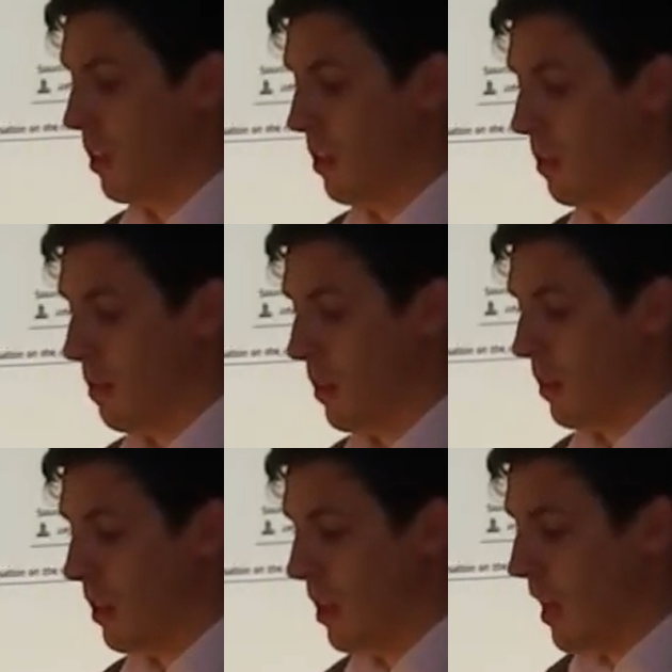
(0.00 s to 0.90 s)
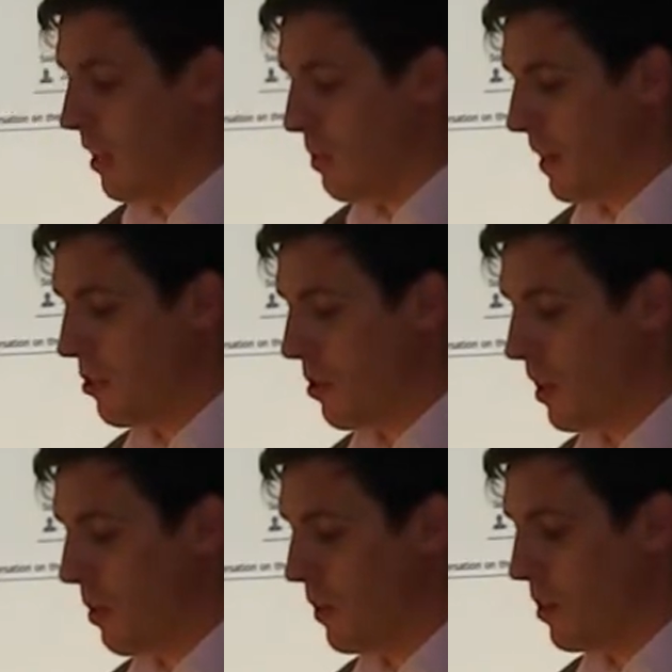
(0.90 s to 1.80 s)
And to make sure that we don't lose
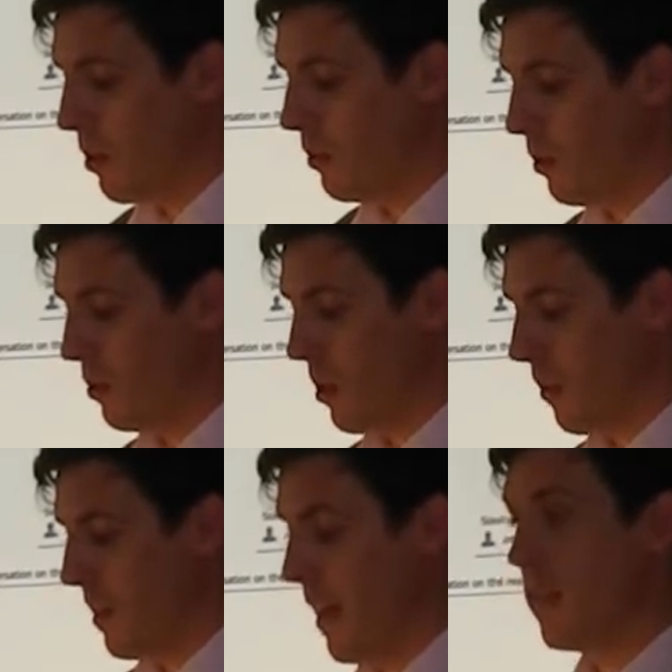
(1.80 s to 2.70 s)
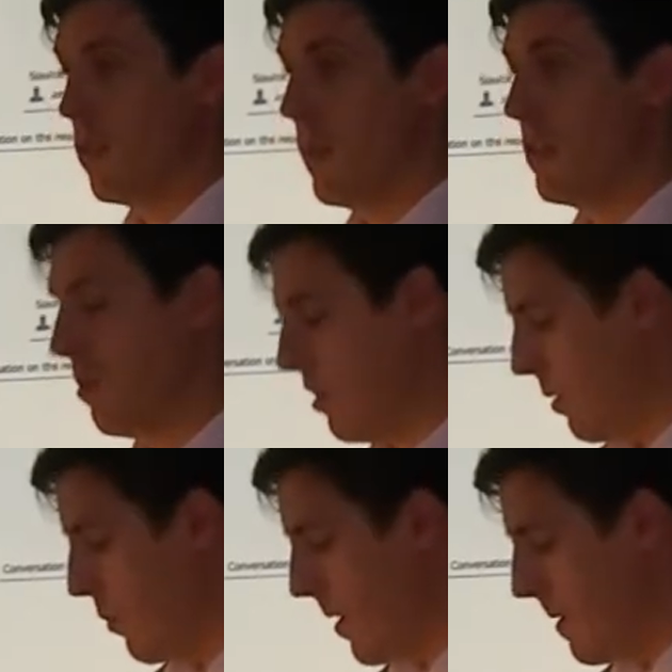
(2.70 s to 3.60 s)
context, to make sure that we
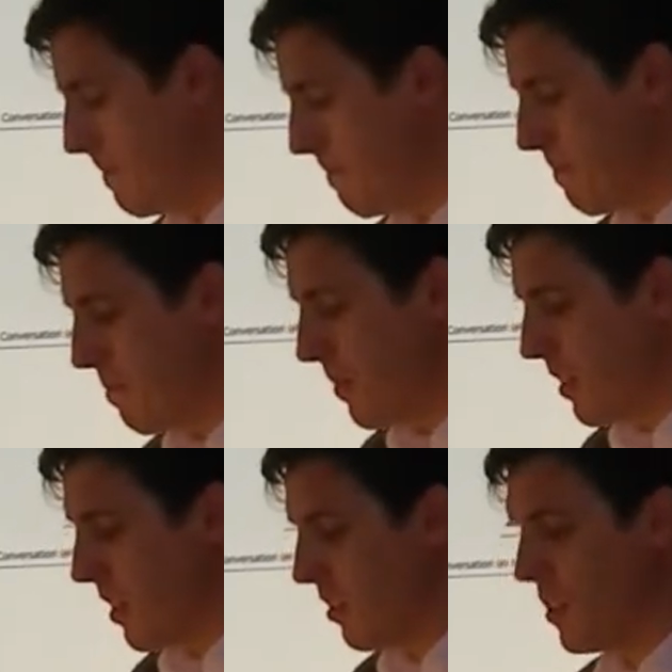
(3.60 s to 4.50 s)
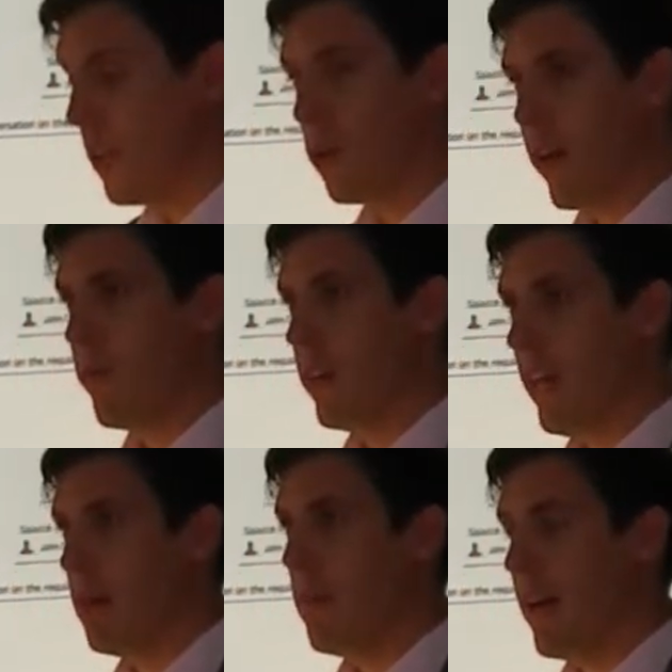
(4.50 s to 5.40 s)
still can relate back to
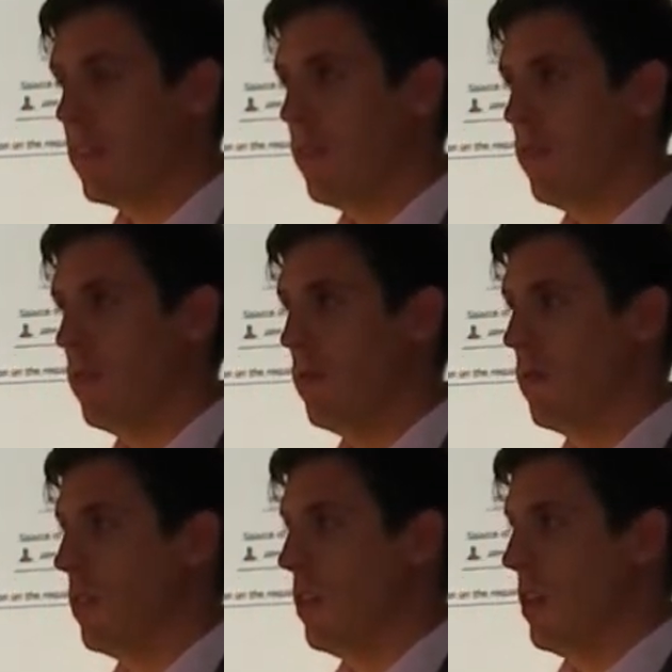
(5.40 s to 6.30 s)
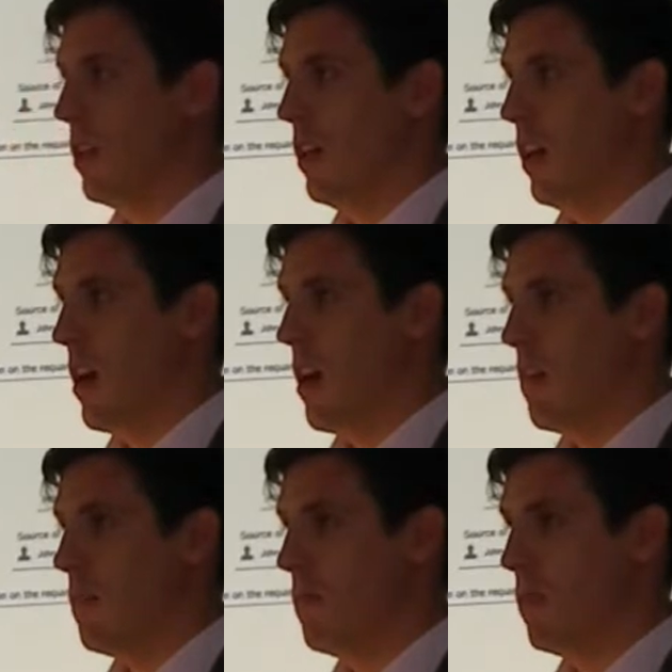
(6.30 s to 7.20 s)
uh, the
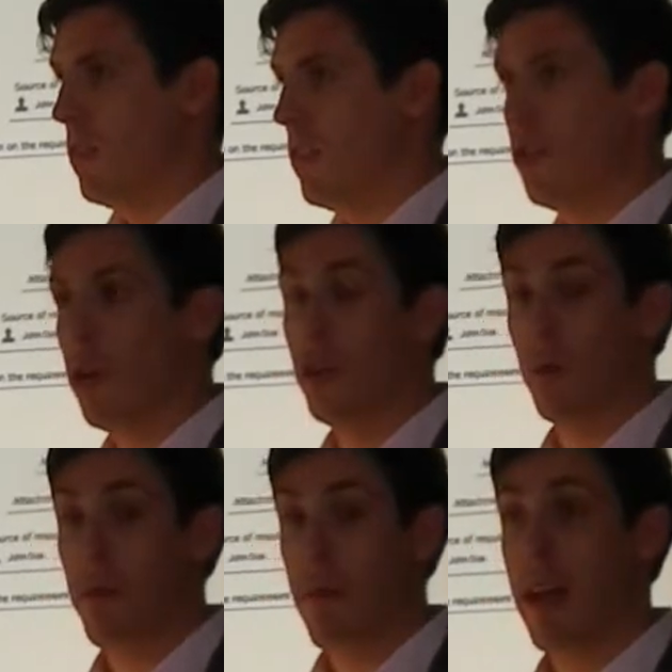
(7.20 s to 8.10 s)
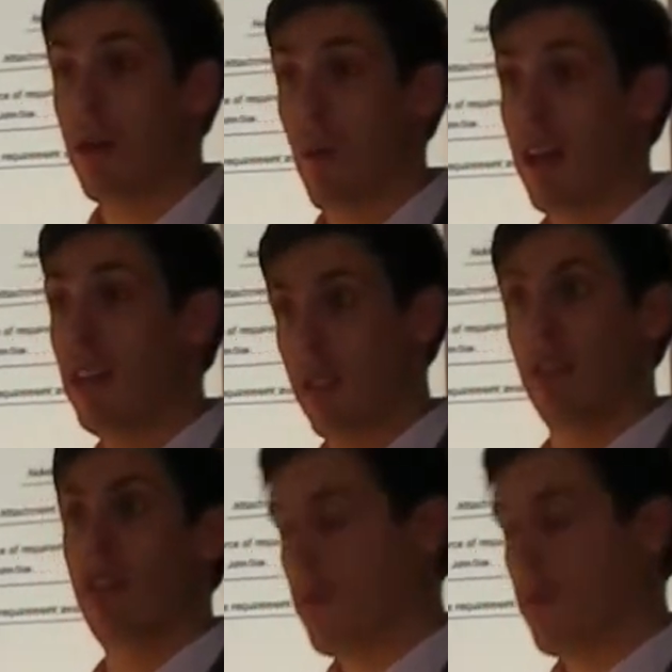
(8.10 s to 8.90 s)
choice we made when summarizing it,